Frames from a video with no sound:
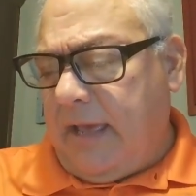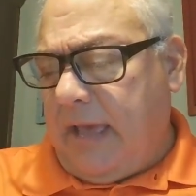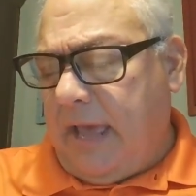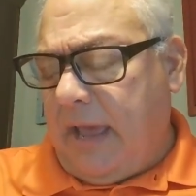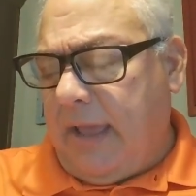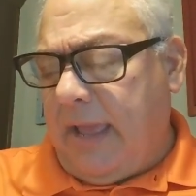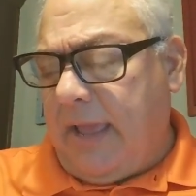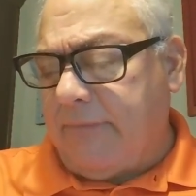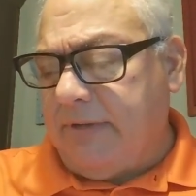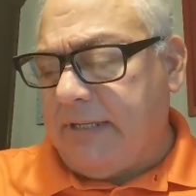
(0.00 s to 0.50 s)

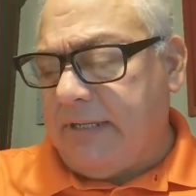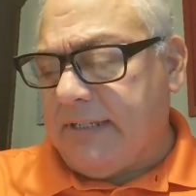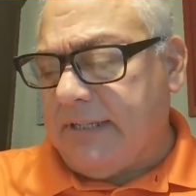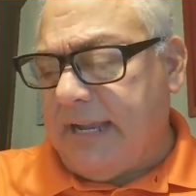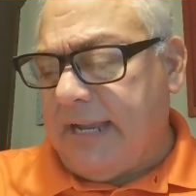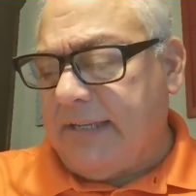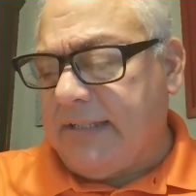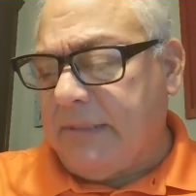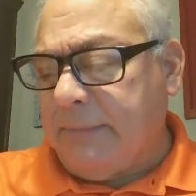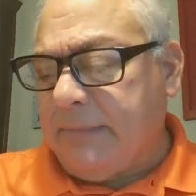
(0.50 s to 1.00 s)
haven't
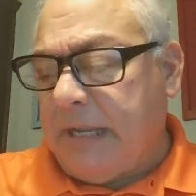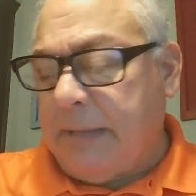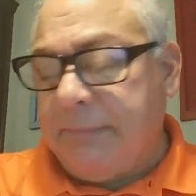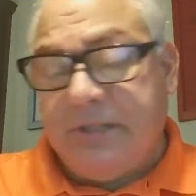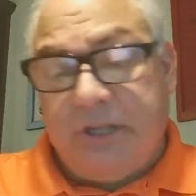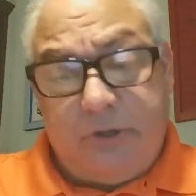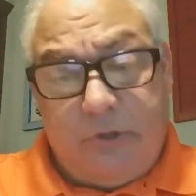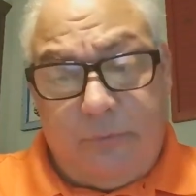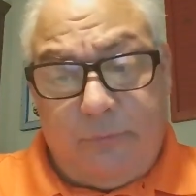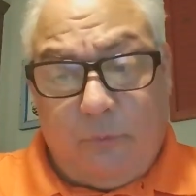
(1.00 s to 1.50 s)
decided.
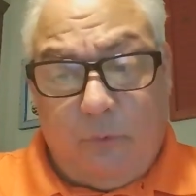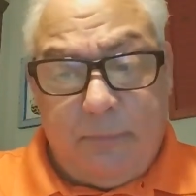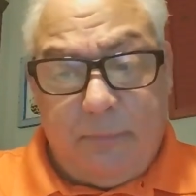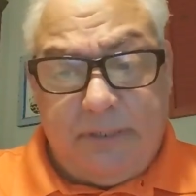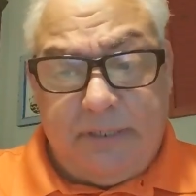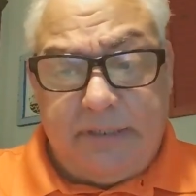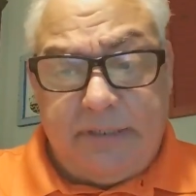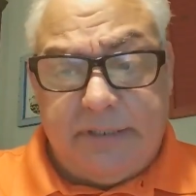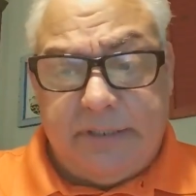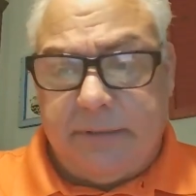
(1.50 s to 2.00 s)
Sometimes I do
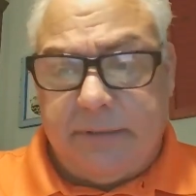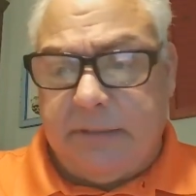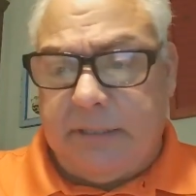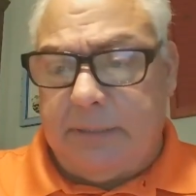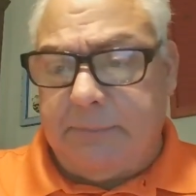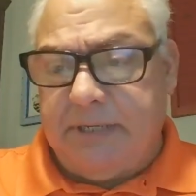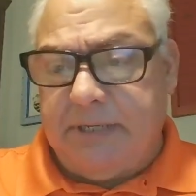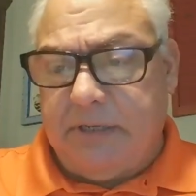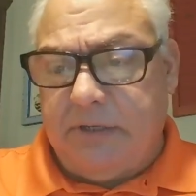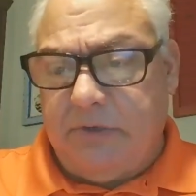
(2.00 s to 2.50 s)
formative,
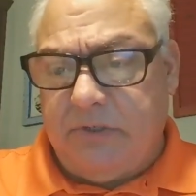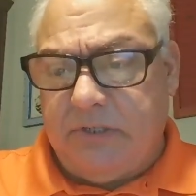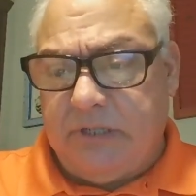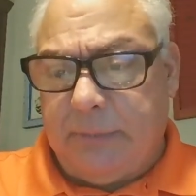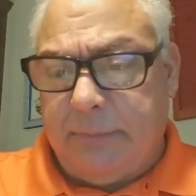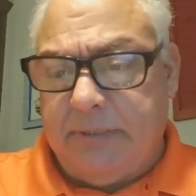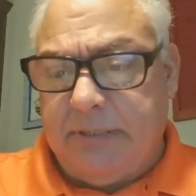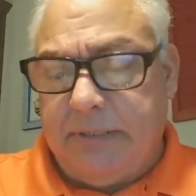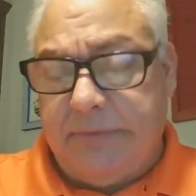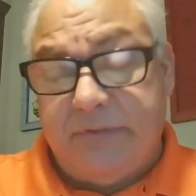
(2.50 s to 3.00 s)
sometimes I do
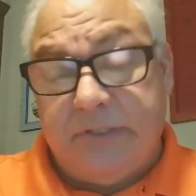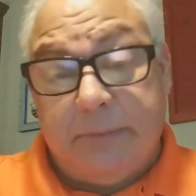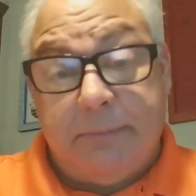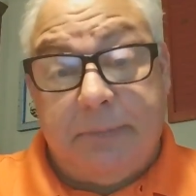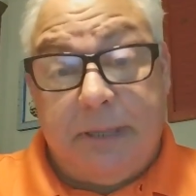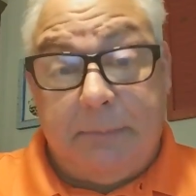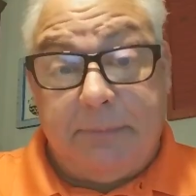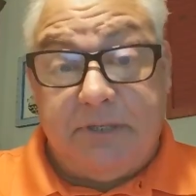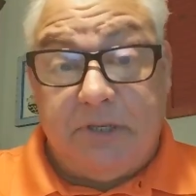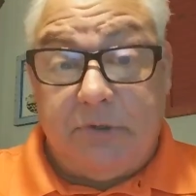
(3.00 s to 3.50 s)
summative,
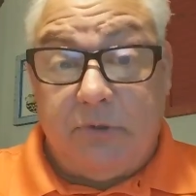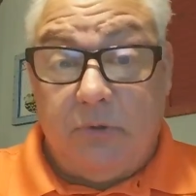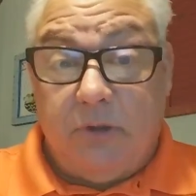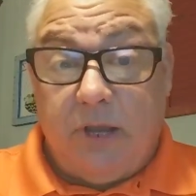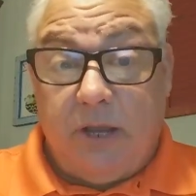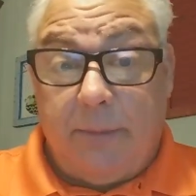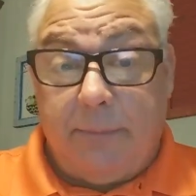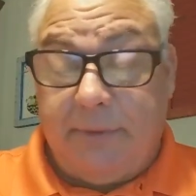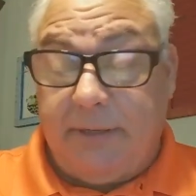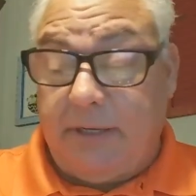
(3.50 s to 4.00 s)
sometimes I do a
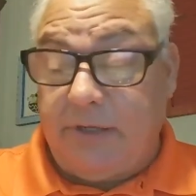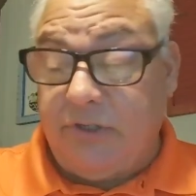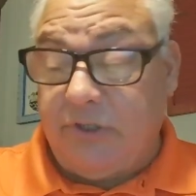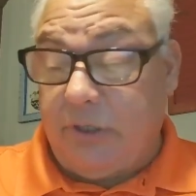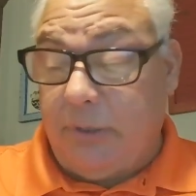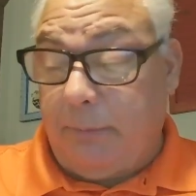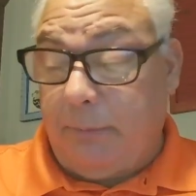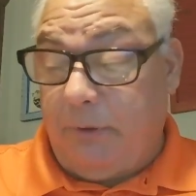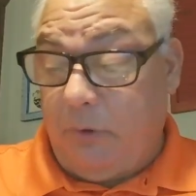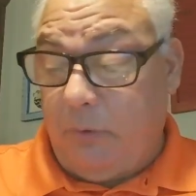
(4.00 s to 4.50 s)

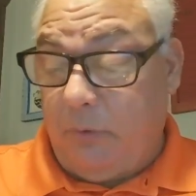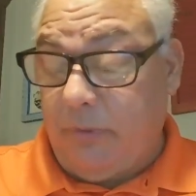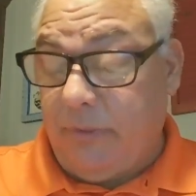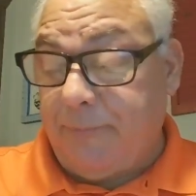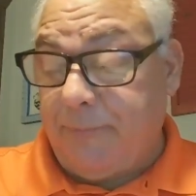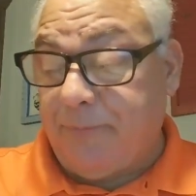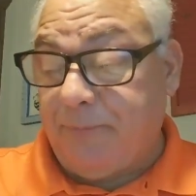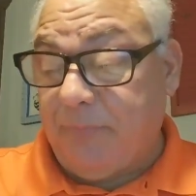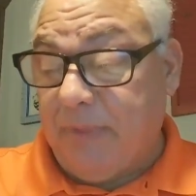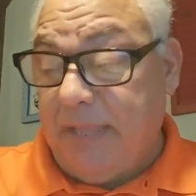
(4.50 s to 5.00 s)
combination of
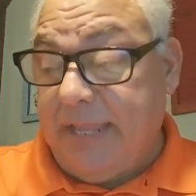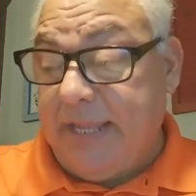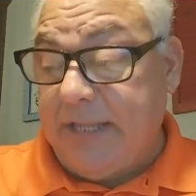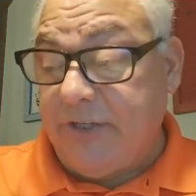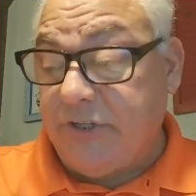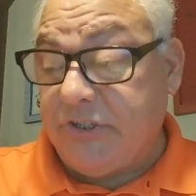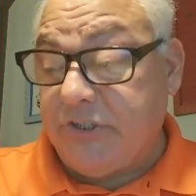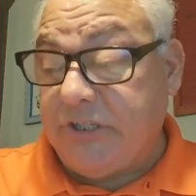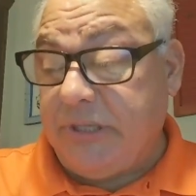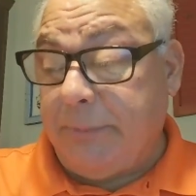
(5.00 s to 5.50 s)
both.
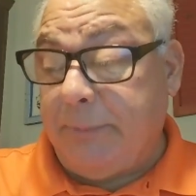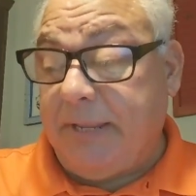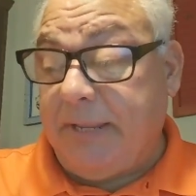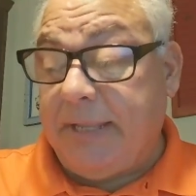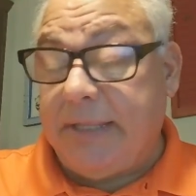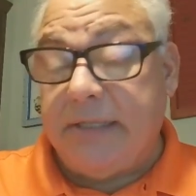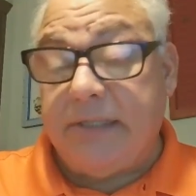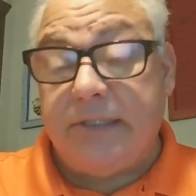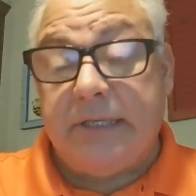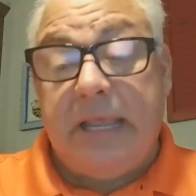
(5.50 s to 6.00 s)
It just
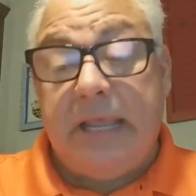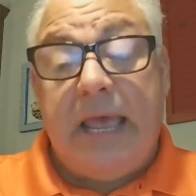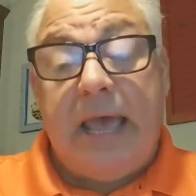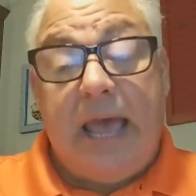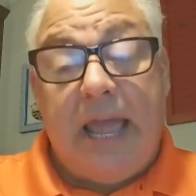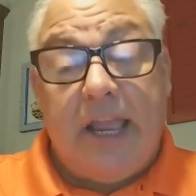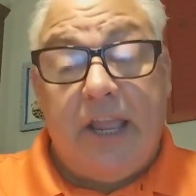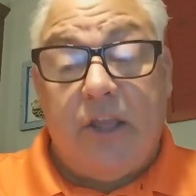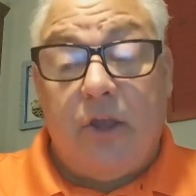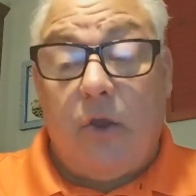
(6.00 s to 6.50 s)
depends.
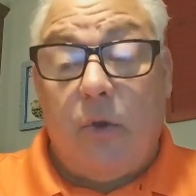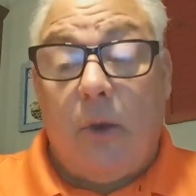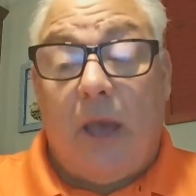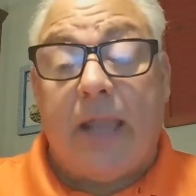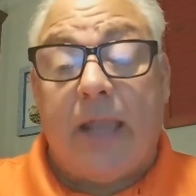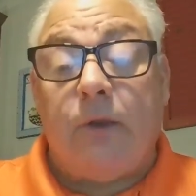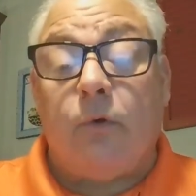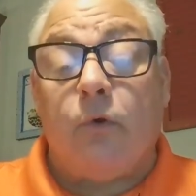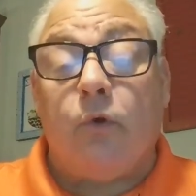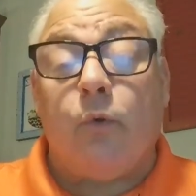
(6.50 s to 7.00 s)
I
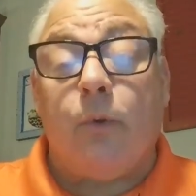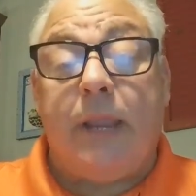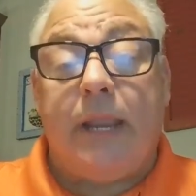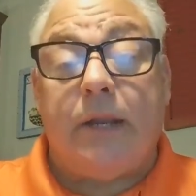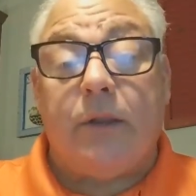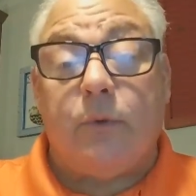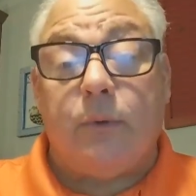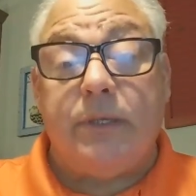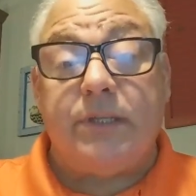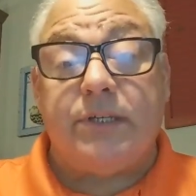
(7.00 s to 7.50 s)
don't
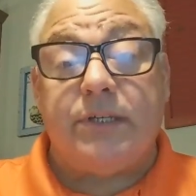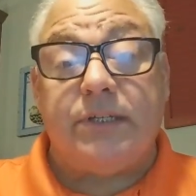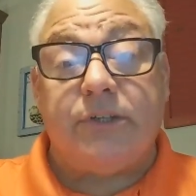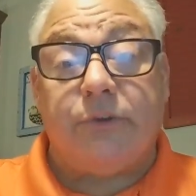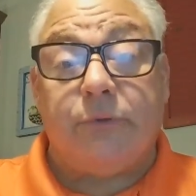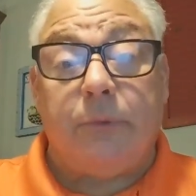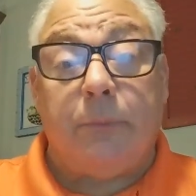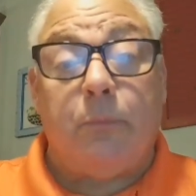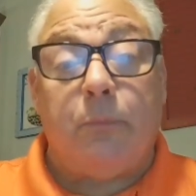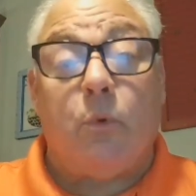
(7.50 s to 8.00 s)
create a quiz
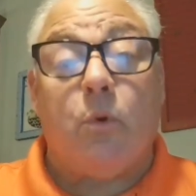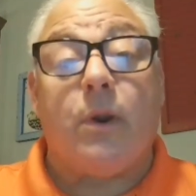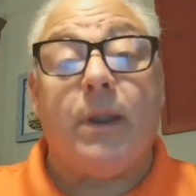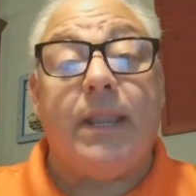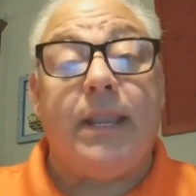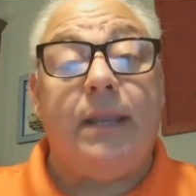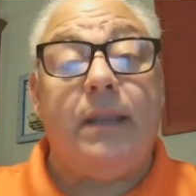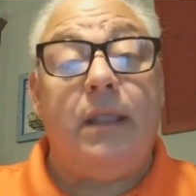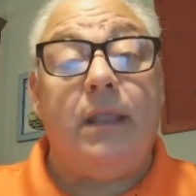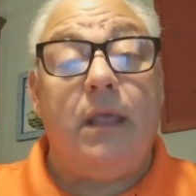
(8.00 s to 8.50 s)
until the
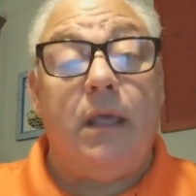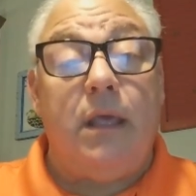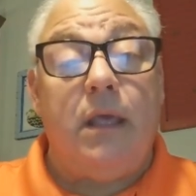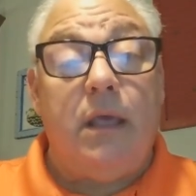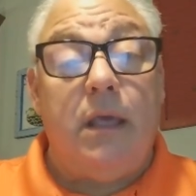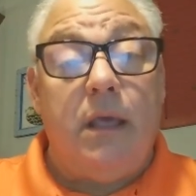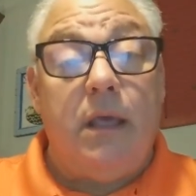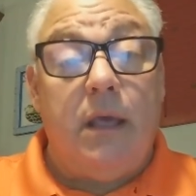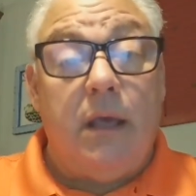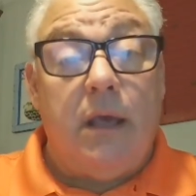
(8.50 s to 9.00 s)
morning
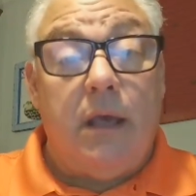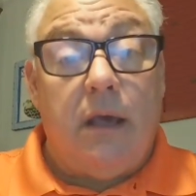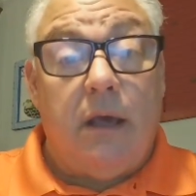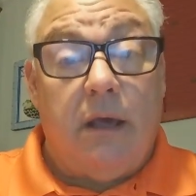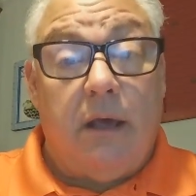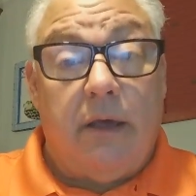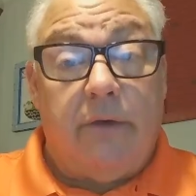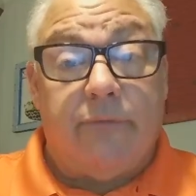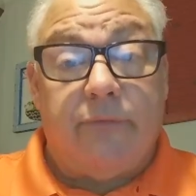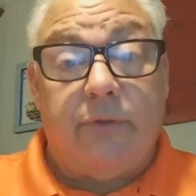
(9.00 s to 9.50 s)

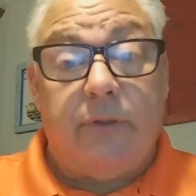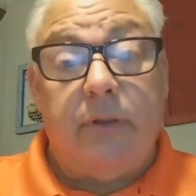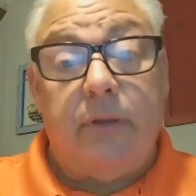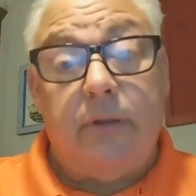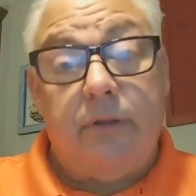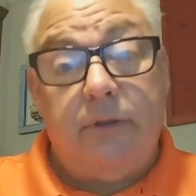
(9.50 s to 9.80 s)
of,